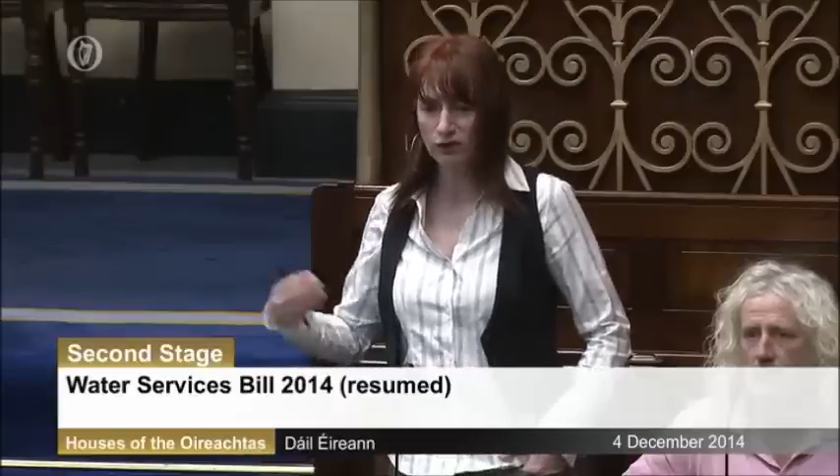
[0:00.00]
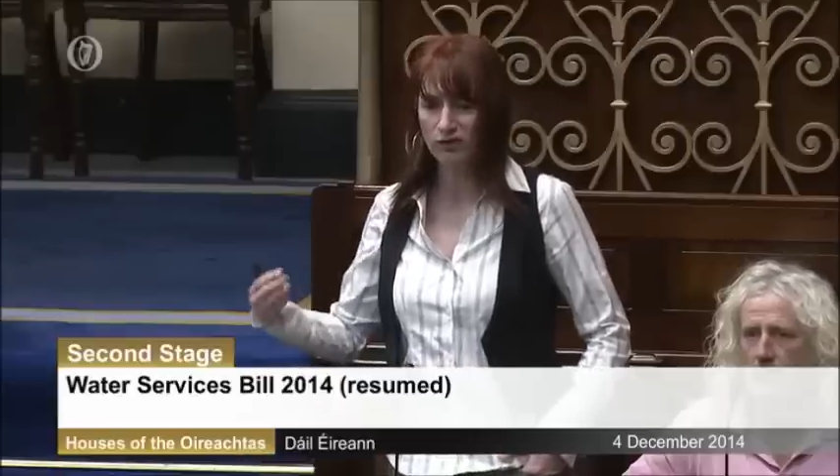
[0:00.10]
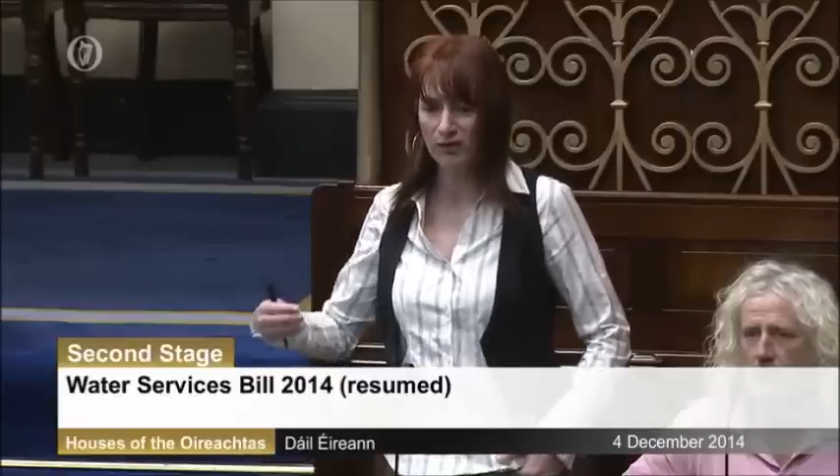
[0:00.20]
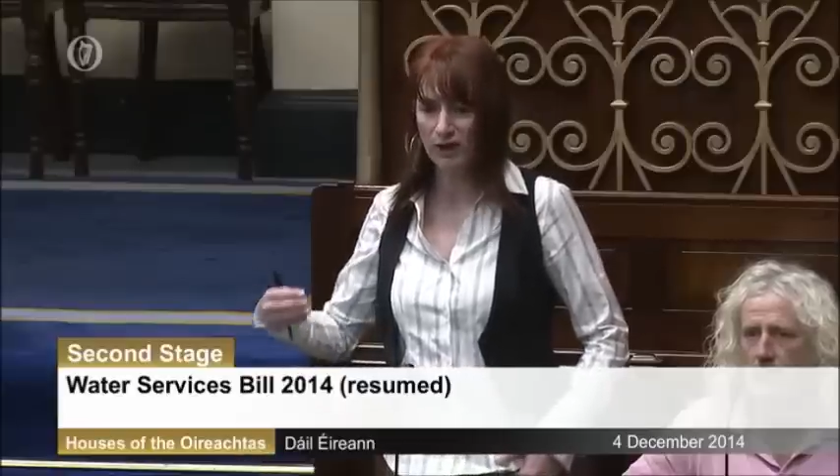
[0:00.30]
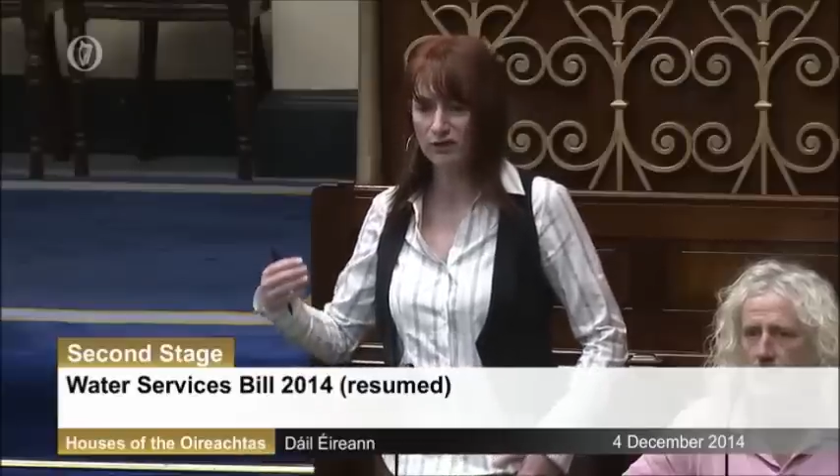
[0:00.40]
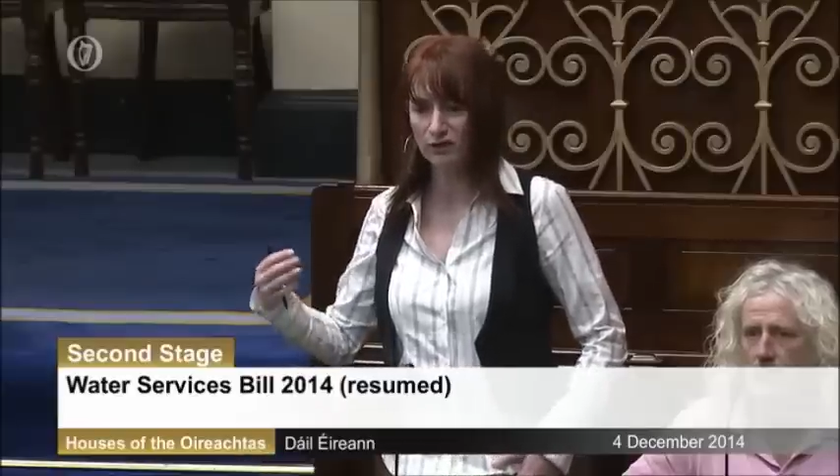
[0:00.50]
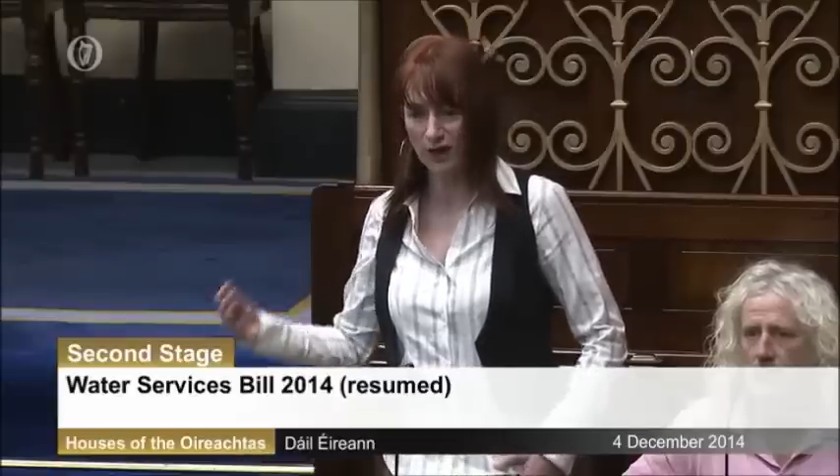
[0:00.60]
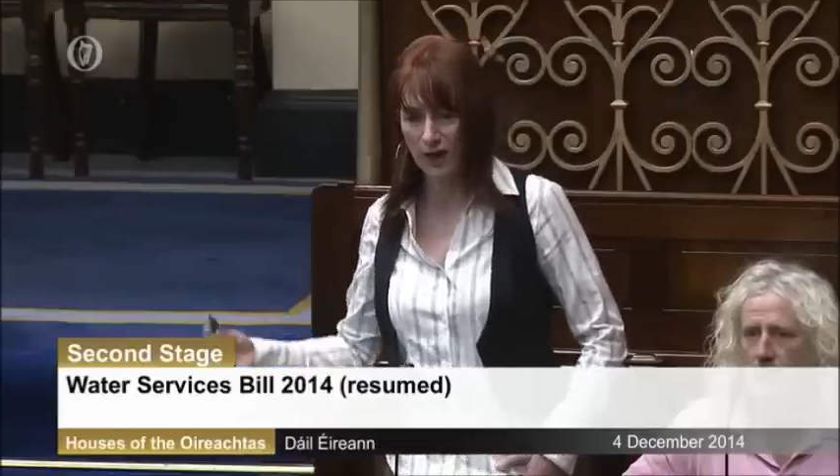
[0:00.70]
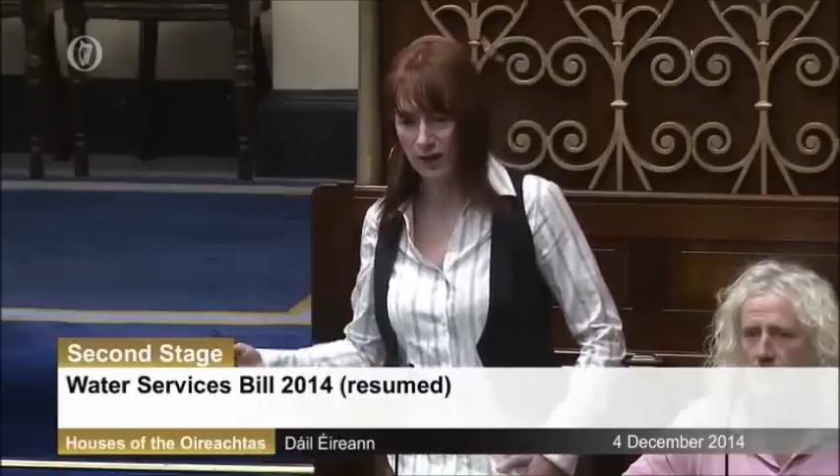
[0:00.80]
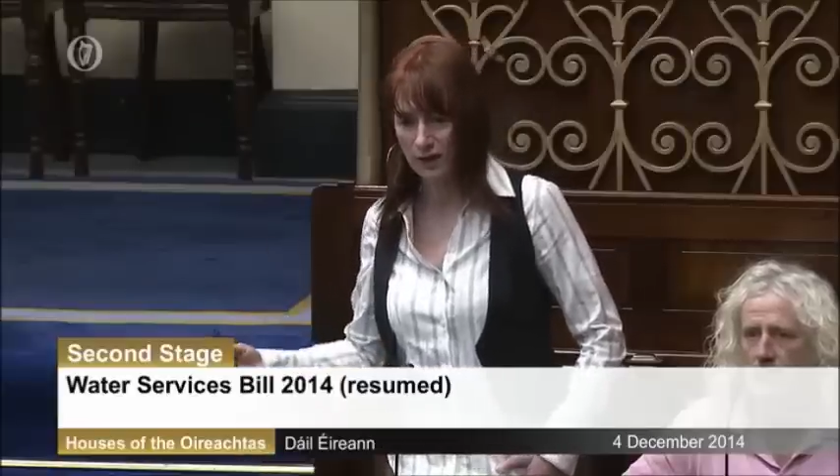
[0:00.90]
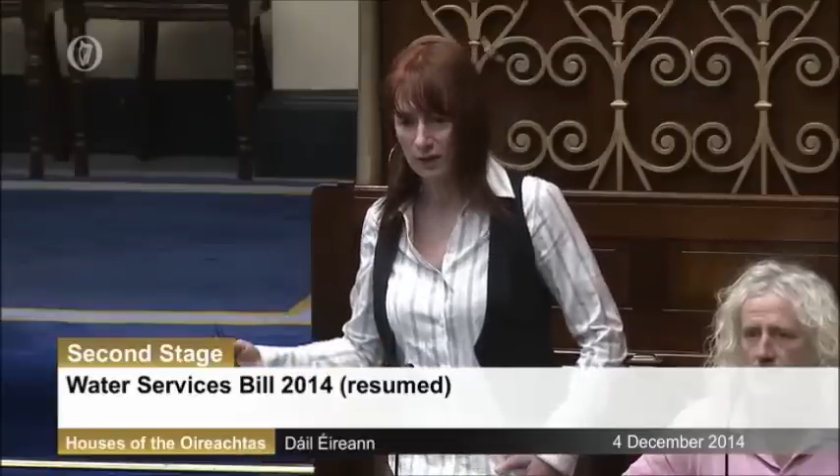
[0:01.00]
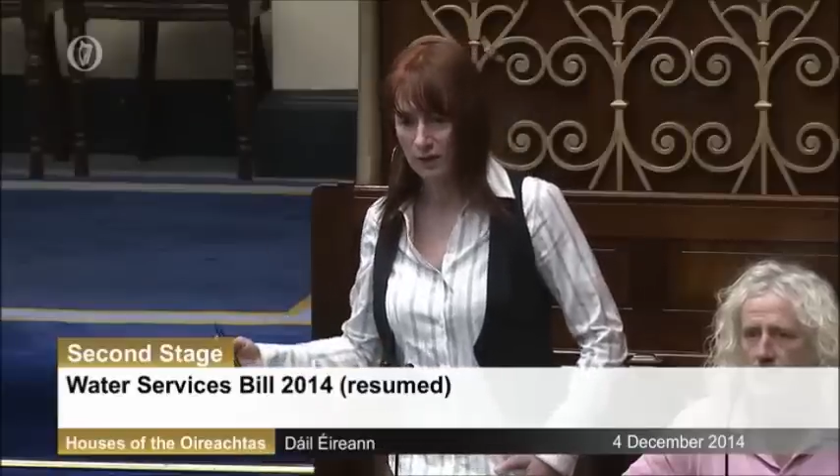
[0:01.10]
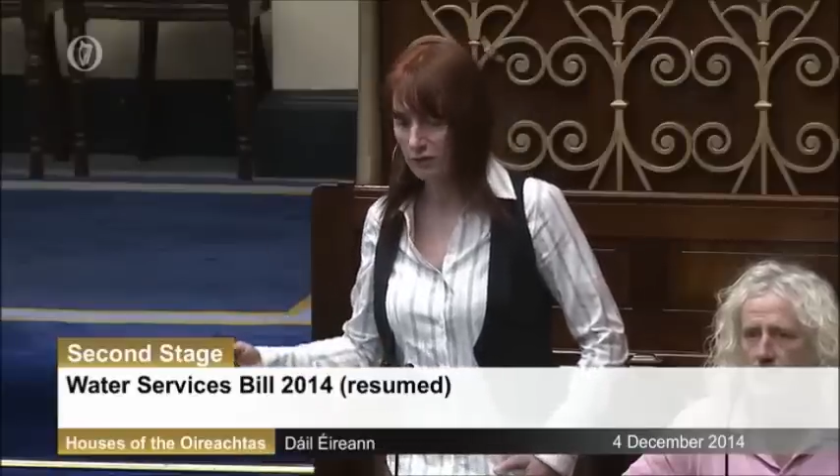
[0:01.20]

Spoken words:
you say today is